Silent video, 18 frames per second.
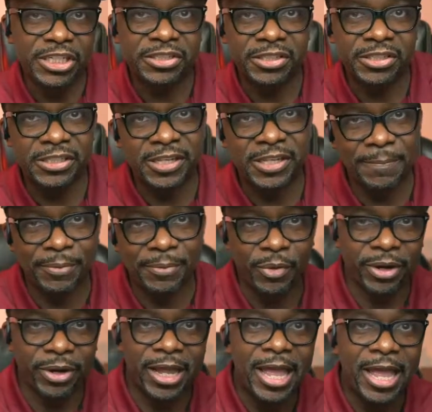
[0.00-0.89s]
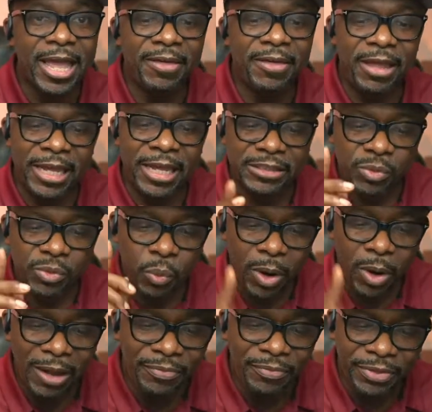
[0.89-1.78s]
just as important. It's
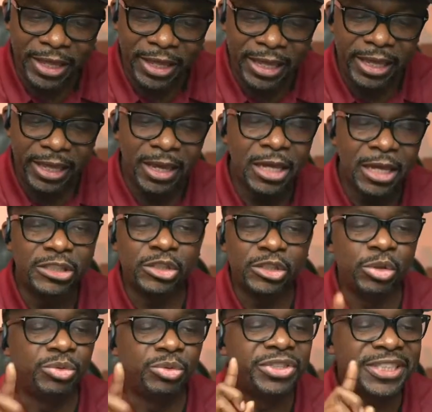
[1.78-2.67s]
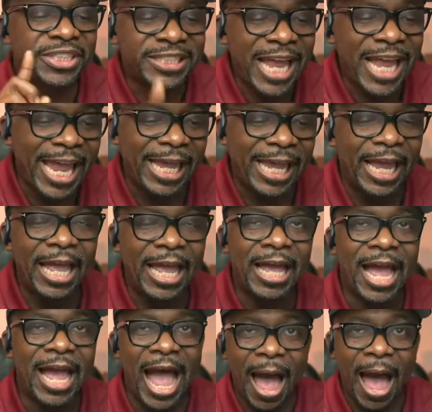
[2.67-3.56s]
one thing to say,
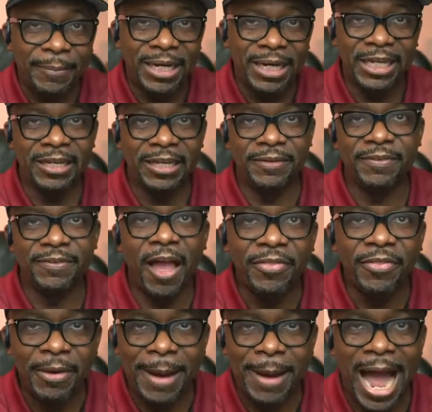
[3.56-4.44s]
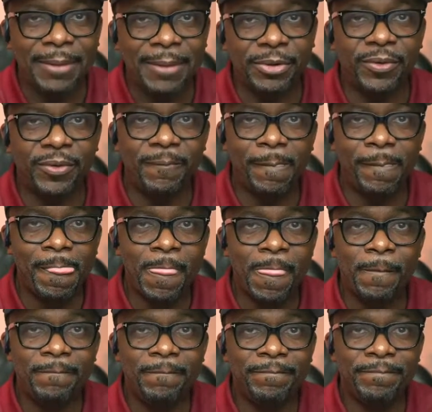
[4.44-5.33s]
I believe the Bible.
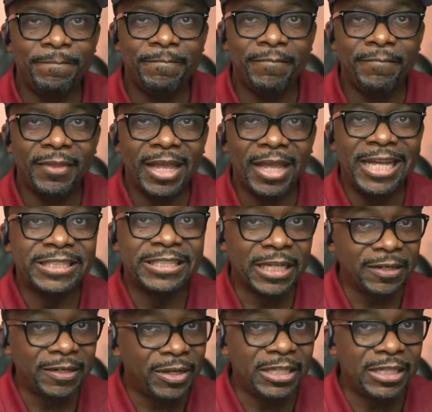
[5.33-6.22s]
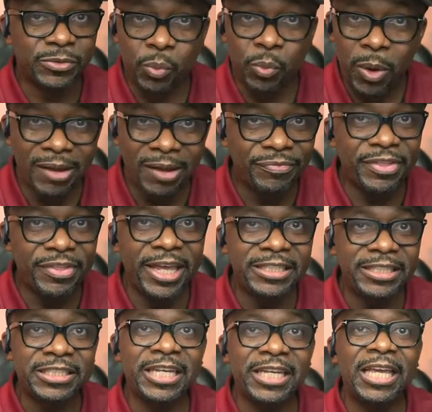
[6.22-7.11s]
It's an it's one
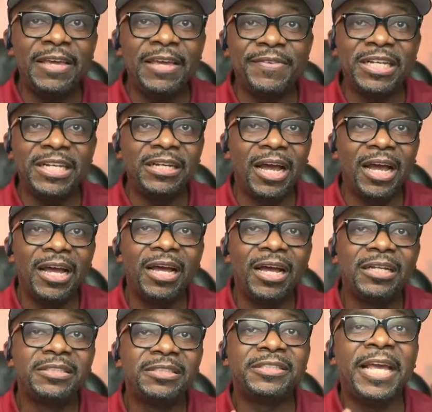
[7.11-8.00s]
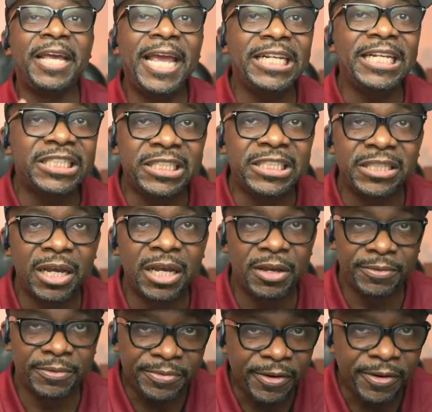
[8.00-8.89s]
thing to even
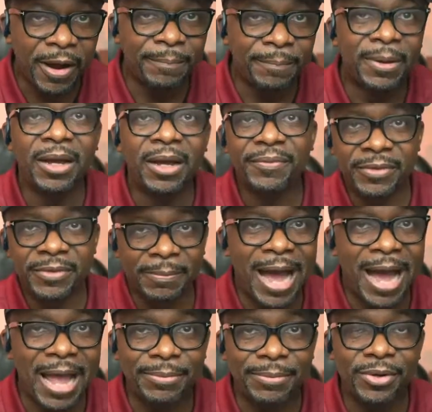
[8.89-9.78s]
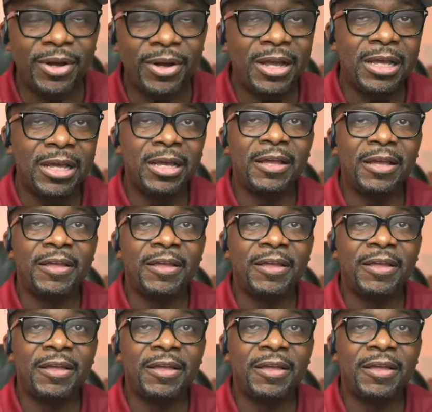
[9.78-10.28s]
teach from the Bible.